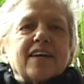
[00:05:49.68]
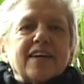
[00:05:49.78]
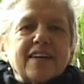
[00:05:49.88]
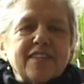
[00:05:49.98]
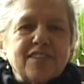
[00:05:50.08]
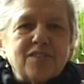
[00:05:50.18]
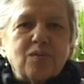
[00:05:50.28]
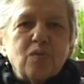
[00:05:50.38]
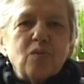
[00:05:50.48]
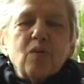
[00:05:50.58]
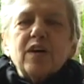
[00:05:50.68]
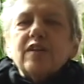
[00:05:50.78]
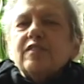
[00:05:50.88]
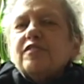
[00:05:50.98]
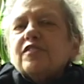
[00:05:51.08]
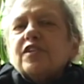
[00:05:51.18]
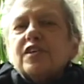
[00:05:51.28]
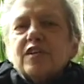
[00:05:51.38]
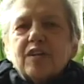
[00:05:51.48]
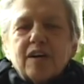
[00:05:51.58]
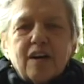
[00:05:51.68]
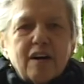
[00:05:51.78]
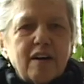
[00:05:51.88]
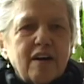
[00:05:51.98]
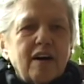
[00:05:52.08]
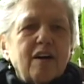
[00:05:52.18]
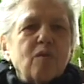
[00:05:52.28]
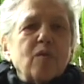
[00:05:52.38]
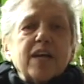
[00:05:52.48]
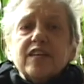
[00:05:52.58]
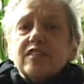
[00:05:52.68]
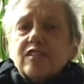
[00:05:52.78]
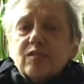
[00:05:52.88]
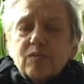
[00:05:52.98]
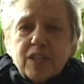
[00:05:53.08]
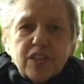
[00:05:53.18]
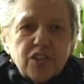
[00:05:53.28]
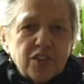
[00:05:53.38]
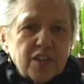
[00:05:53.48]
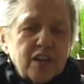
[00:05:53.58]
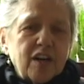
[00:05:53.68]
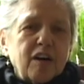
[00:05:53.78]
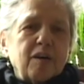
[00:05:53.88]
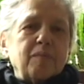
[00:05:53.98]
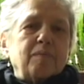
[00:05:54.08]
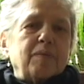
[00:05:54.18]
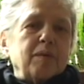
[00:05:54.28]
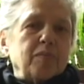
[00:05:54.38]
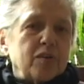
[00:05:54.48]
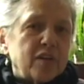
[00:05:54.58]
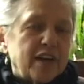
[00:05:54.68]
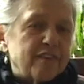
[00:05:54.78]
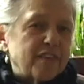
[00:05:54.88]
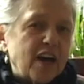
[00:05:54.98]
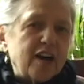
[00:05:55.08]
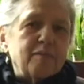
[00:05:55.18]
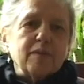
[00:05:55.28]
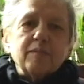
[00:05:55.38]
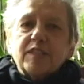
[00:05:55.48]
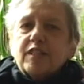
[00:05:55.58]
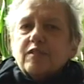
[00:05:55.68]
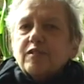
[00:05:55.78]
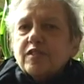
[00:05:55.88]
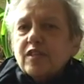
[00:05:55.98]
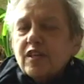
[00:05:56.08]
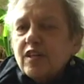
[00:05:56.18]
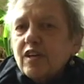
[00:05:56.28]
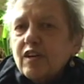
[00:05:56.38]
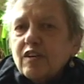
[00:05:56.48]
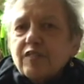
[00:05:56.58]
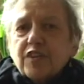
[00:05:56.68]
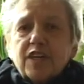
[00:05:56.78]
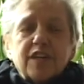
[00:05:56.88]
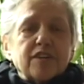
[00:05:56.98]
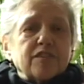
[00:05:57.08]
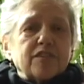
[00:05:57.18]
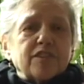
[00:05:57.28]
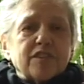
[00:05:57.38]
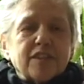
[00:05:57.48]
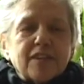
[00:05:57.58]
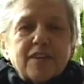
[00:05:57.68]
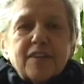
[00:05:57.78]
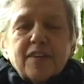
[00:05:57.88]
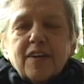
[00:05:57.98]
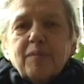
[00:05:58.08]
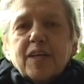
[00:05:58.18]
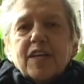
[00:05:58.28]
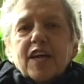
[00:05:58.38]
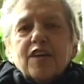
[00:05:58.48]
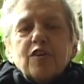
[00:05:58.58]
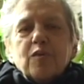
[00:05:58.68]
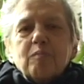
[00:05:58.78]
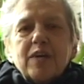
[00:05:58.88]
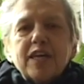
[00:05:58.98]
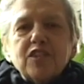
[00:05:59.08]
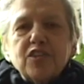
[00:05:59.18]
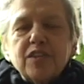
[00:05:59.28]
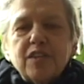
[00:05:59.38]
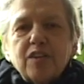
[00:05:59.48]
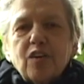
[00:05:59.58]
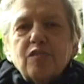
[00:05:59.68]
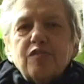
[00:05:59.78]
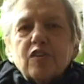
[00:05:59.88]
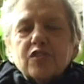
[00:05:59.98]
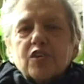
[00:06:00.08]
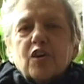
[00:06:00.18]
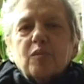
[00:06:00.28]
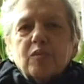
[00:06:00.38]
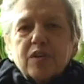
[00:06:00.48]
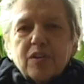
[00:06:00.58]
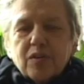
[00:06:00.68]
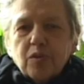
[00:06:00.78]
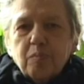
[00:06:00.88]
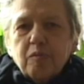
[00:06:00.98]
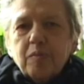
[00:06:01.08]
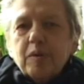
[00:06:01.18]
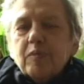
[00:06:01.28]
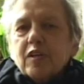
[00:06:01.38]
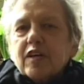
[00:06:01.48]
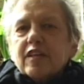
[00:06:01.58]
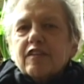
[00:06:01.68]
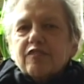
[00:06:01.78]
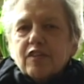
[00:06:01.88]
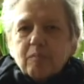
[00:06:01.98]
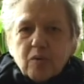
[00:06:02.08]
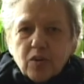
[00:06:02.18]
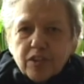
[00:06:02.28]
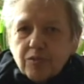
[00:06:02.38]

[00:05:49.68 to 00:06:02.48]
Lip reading: is one of the ways in which people have calmed themselves for years. I mean, can you imagine an old folks' home with a group of people on the front porch